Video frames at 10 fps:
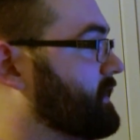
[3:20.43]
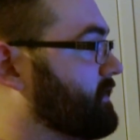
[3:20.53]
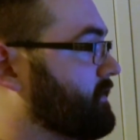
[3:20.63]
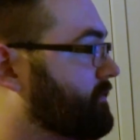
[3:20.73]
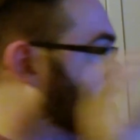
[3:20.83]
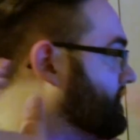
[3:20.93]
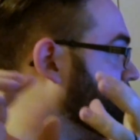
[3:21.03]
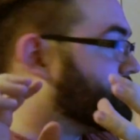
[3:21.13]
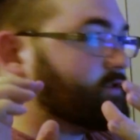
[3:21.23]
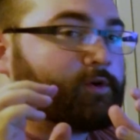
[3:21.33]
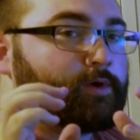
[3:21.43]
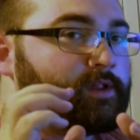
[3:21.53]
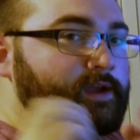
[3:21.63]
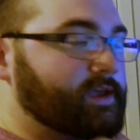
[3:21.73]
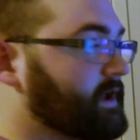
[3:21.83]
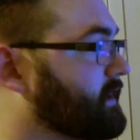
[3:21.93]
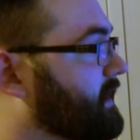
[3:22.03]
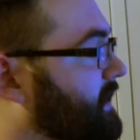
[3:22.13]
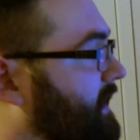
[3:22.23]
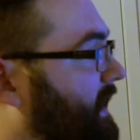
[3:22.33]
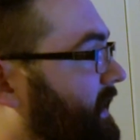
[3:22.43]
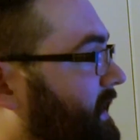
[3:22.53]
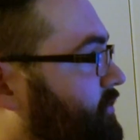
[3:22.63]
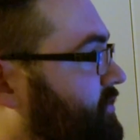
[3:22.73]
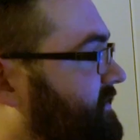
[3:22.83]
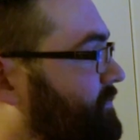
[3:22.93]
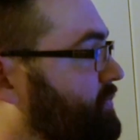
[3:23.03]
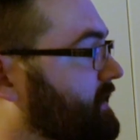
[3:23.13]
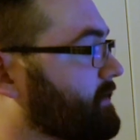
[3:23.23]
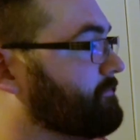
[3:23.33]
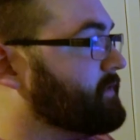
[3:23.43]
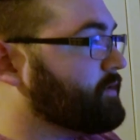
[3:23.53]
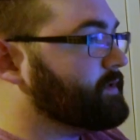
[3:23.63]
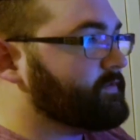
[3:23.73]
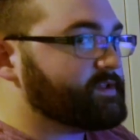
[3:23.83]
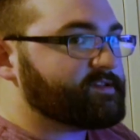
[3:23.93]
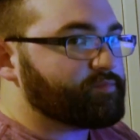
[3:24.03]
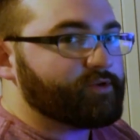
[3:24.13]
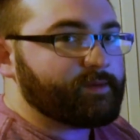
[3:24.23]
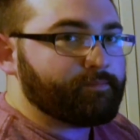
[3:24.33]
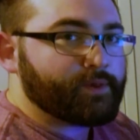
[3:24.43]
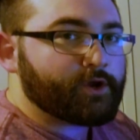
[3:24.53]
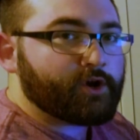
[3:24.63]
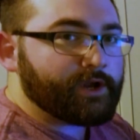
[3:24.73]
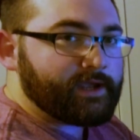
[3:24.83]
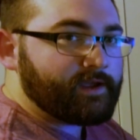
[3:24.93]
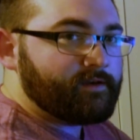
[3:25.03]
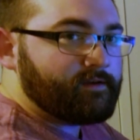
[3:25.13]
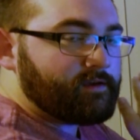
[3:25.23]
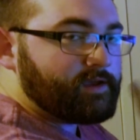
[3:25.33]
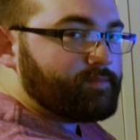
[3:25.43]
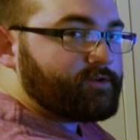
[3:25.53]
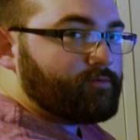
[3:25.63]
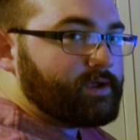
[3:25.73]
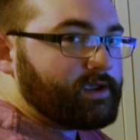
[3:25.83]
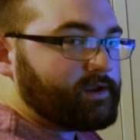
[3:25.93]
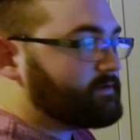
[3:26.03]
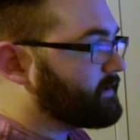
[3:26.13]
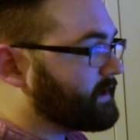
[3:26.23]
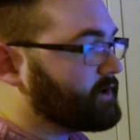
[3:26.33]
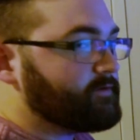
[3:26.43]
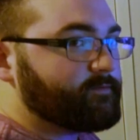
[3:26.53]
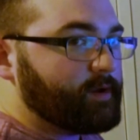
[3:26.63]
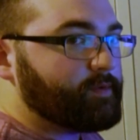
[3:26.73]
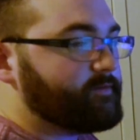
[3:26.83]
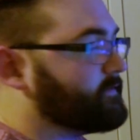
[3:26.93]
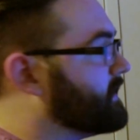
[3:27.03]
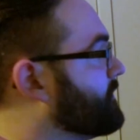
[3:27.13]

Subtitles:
then moved really quickly again, and I just pick a moment that's pretty blurry in between, like I go frame by